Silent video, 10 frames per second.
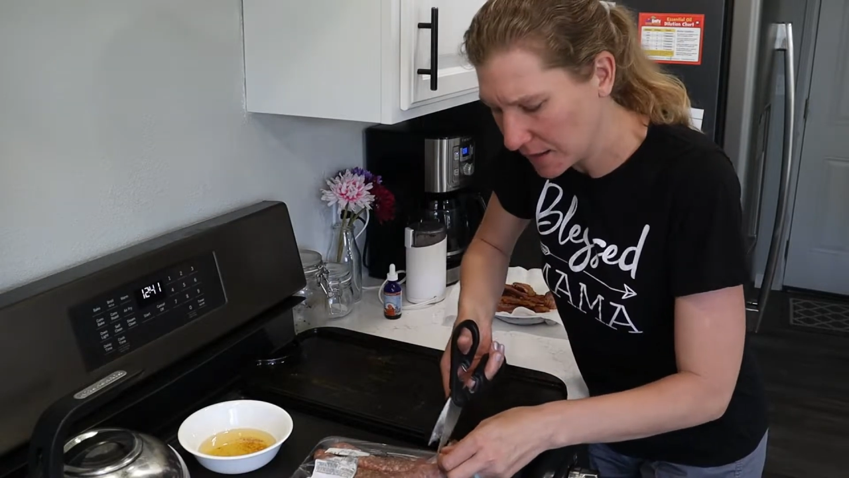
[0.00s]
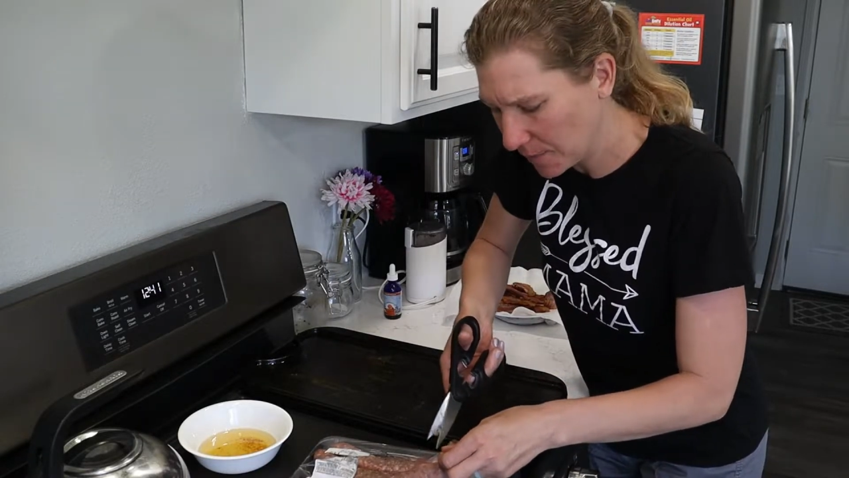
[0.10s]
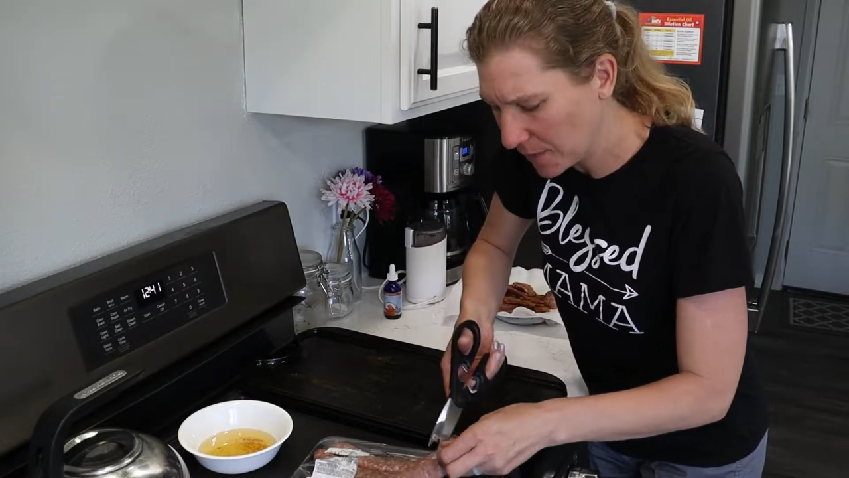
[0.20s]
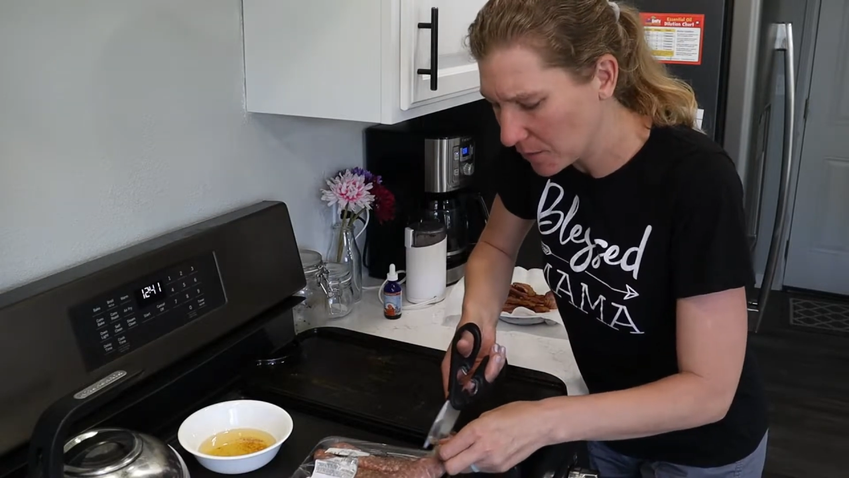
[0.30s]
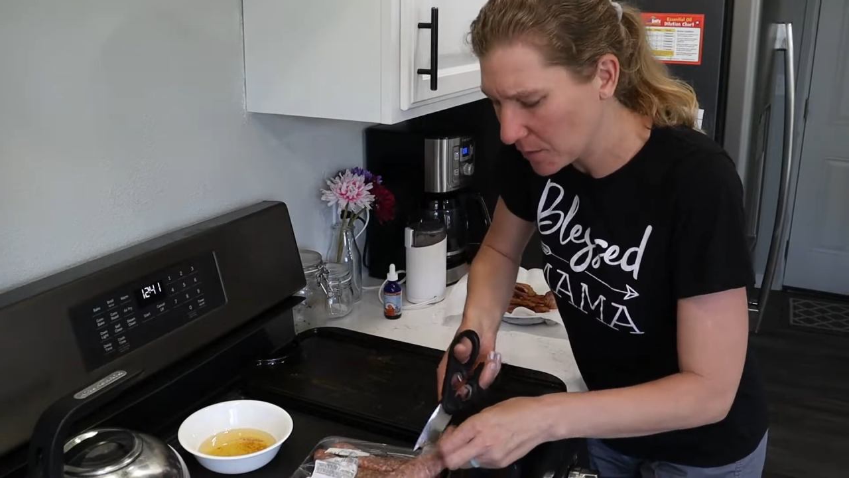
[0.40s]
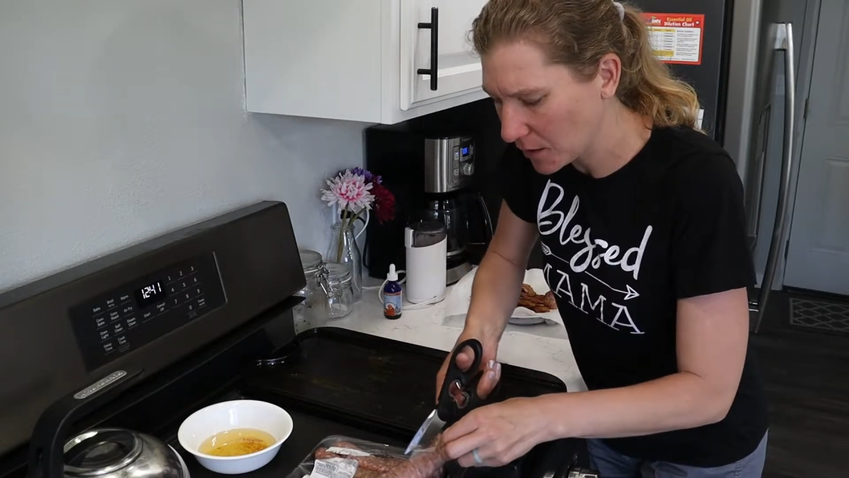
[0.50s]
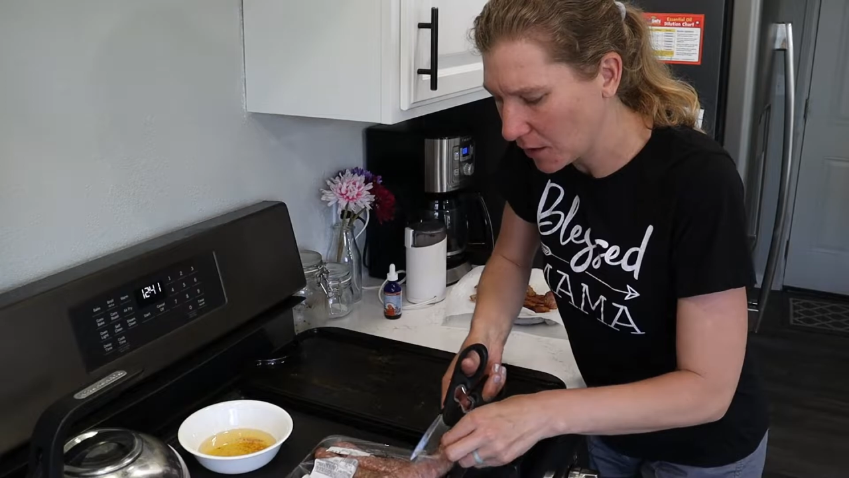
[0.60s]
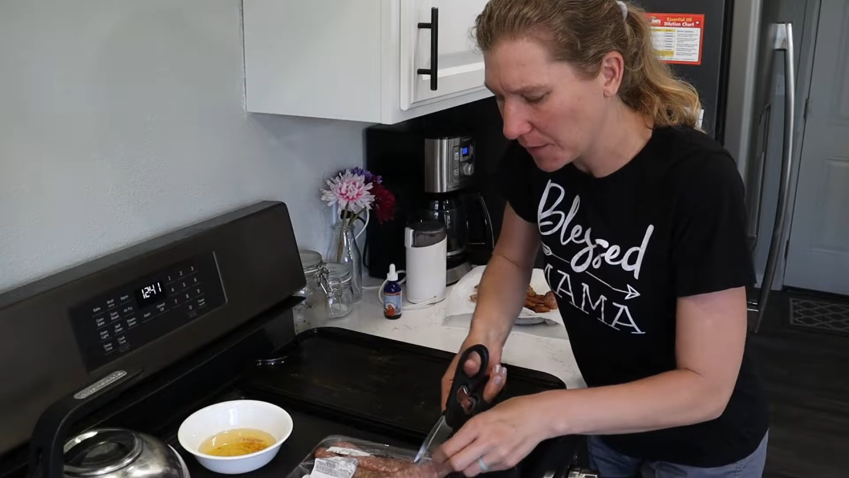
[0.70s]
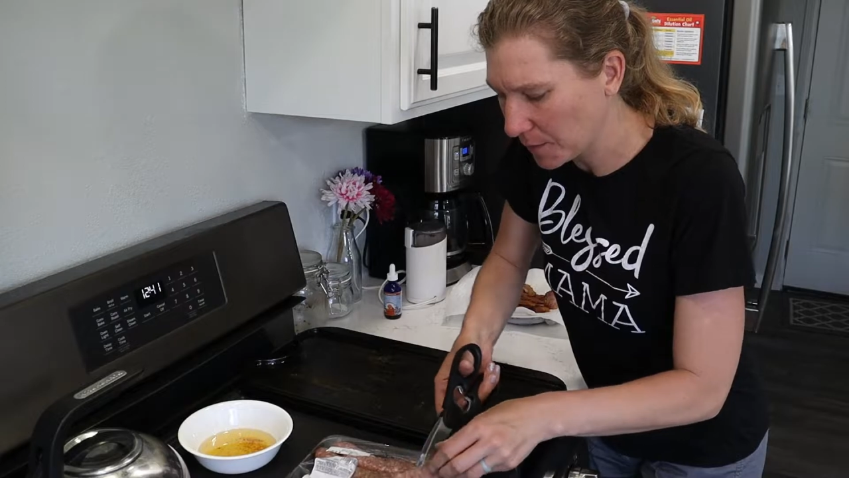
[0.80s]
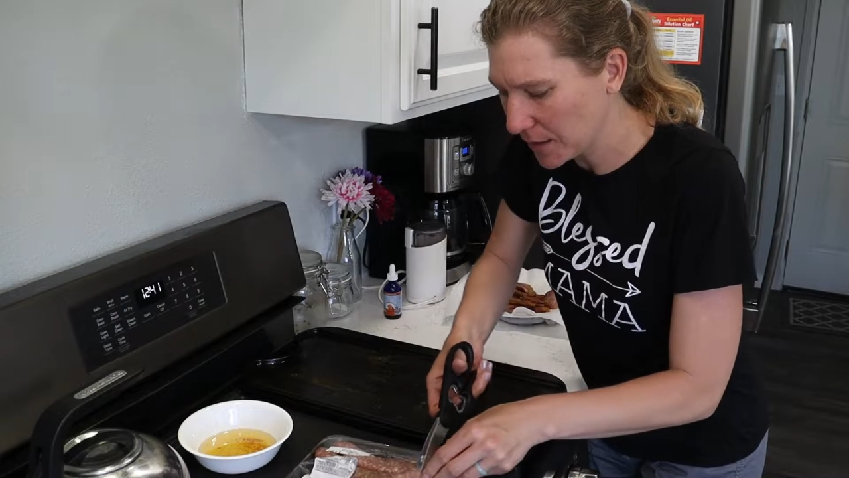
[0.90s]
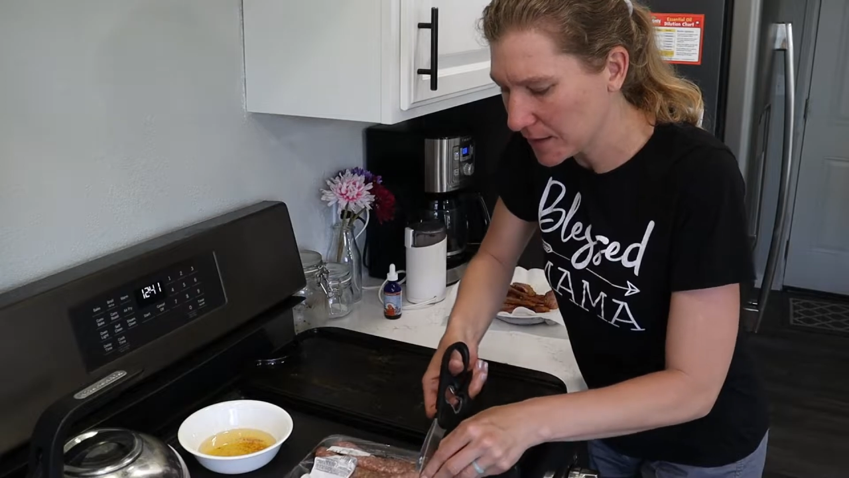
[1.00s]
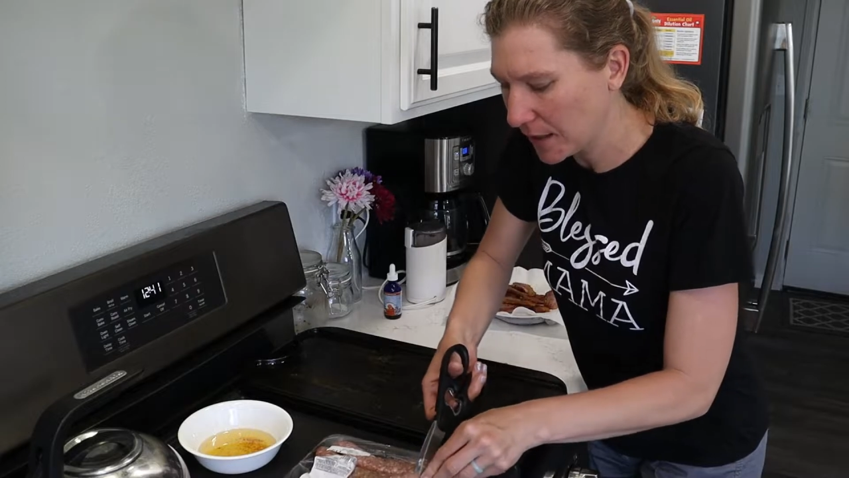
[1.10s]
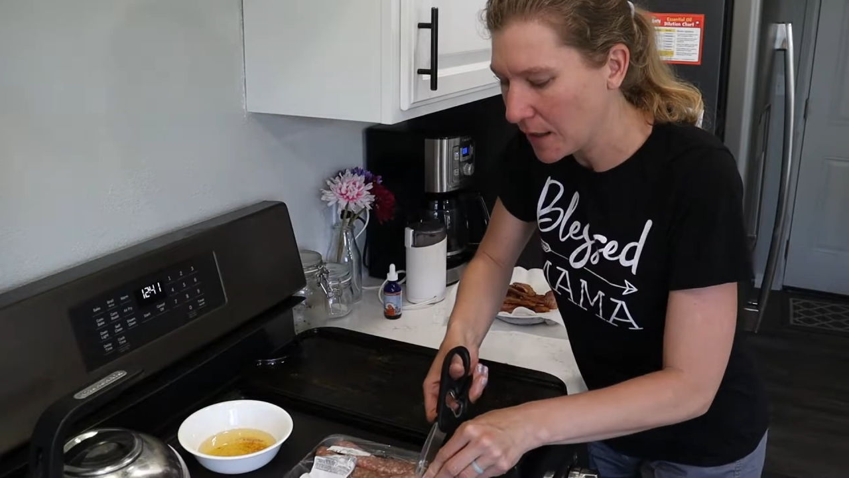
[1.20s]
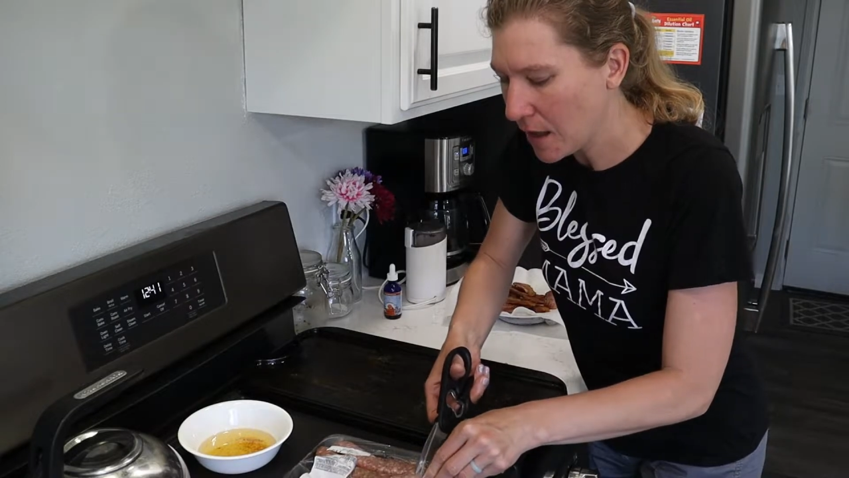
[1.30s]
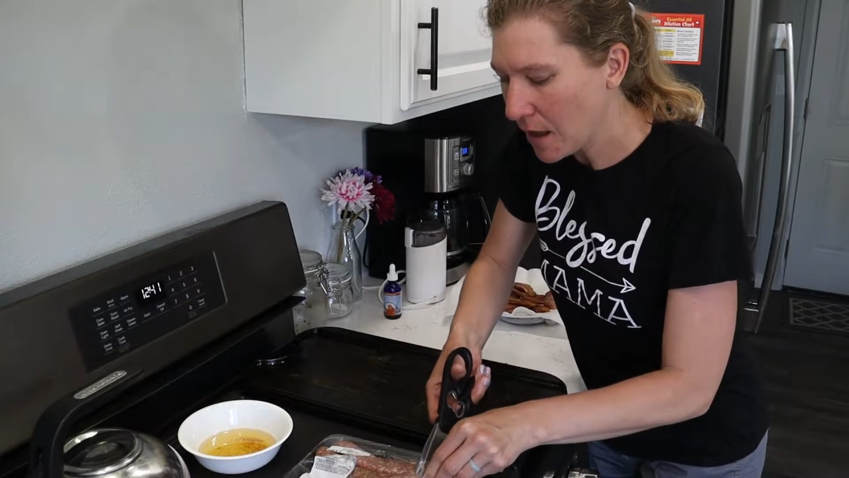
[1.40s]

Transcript: it up. That would be good on the pizza.